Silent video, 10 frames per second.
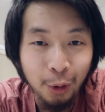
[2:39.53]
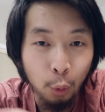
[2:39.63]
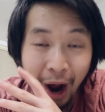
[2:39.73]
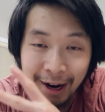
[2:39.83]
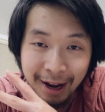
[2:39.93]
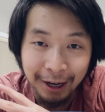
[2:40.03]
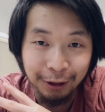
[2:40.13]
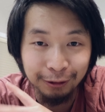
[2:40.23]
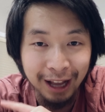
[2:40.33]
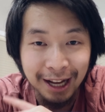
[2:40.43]
wide
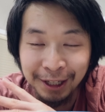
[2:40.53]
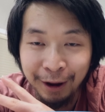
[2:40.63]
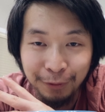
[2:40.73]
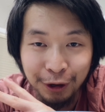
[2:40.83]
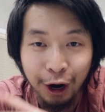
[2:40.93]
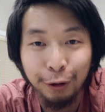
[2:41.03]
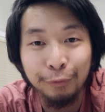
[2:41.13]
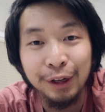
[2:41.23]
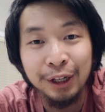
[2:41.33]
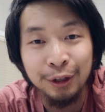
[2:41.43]
angle landscape
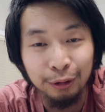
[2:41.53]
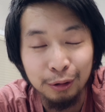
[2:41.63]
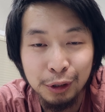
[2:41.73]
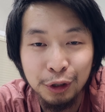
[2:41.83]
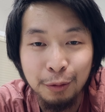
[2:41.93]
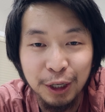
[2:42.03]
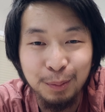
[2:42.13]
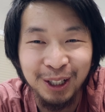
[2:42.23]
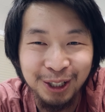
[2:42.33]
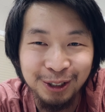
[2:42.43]
photography. You'll lose too much
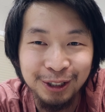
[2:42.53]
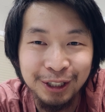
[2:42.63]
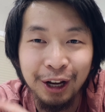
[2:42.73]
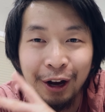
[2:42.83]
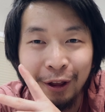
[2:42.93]
megapixels